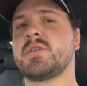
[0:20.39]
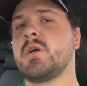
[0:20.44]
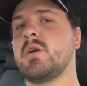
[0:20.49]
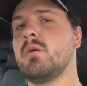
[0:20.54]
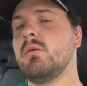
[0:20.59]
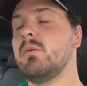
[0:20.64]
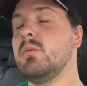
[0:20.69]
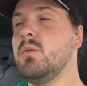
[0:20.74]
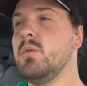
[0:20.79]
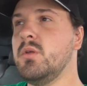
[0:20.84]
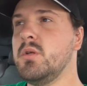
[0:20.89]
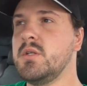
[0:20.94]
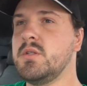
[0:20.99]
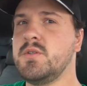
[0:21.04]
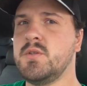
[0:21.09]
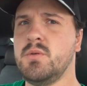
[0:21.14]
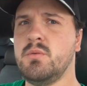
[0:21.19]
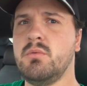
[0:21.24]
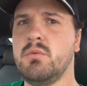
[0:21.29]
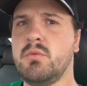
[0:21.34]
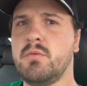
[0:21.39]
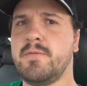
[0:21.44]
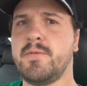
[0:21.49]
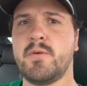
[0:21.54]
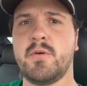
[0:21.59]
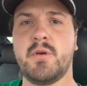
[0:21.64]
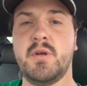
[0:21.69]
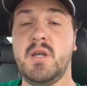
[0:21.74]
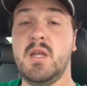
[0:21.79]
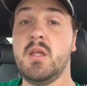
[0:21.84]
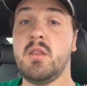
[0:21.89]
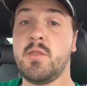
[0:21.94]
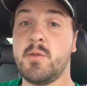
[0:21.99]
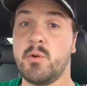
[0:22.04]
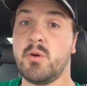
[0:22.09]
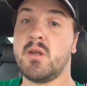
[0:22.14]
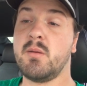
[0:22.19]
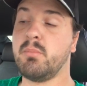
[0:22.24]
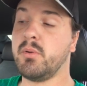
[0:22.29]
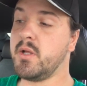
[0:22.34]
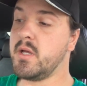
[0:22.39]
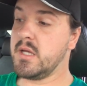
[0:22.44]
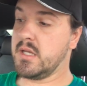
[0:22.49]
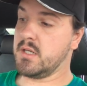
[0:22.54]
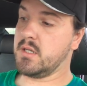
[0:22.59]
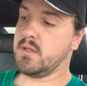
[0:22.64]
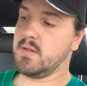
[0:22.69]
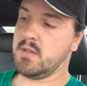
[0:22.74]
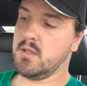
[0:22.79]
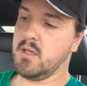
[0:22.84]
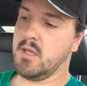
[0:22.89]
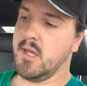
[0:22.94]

is currently tuned for an E30 blend,